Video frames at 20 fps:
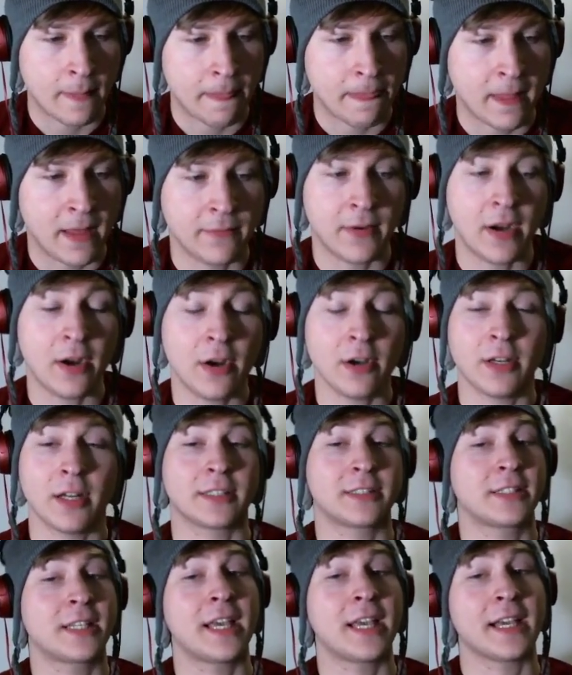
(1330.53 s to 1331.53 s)

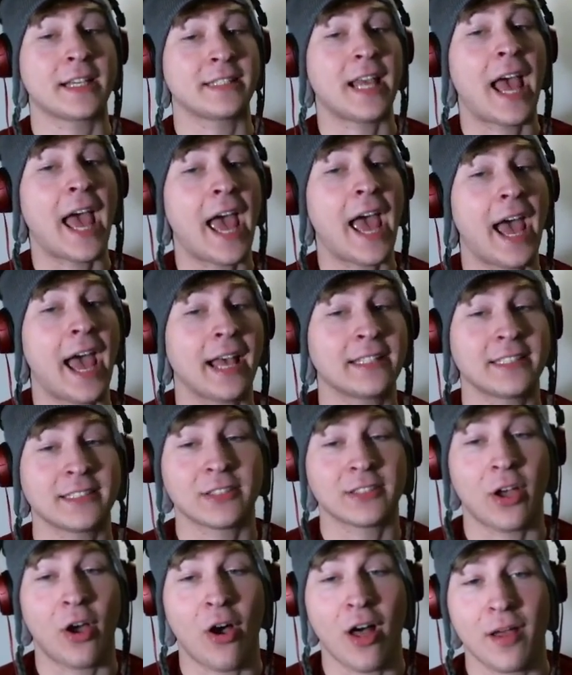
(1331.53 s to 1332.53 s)
Veradux kicks ass is
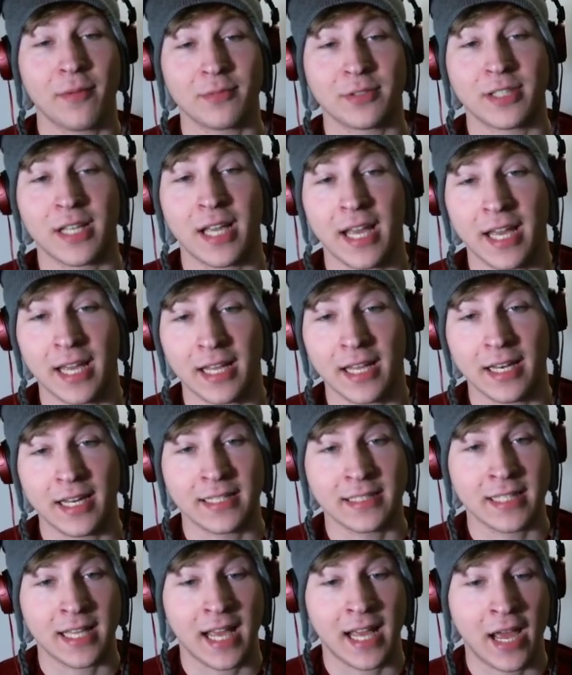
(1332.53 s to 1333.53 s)
all I'm saying.
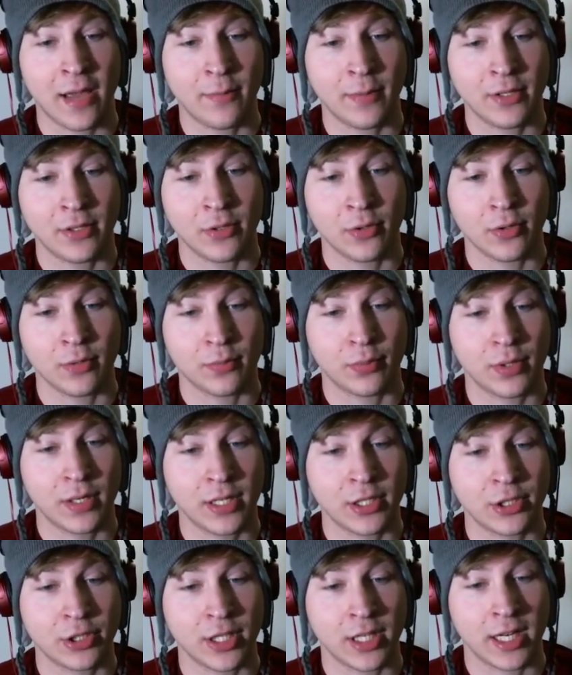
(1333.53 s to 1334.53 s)
Is that I'd be doing pretty
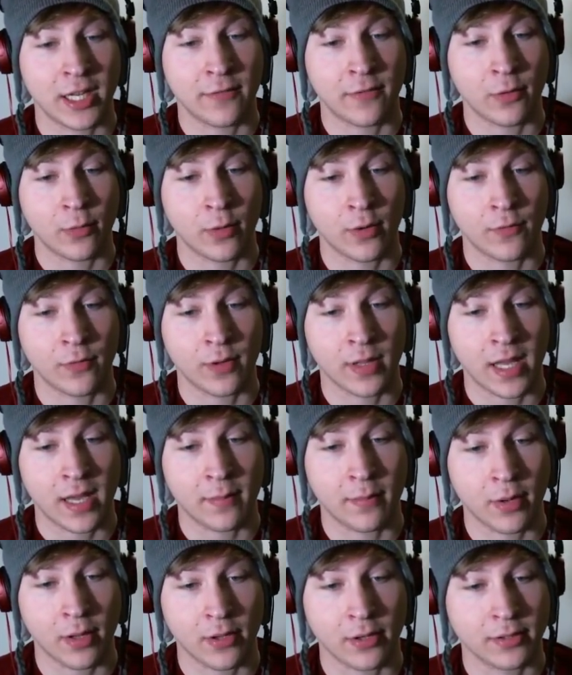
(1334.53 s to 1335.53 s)
shitty if it weren't for
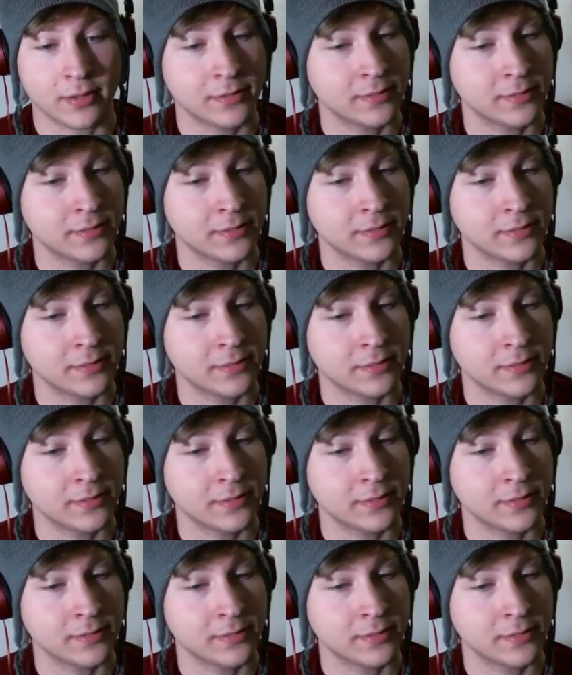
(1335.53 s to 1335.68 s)
that brother.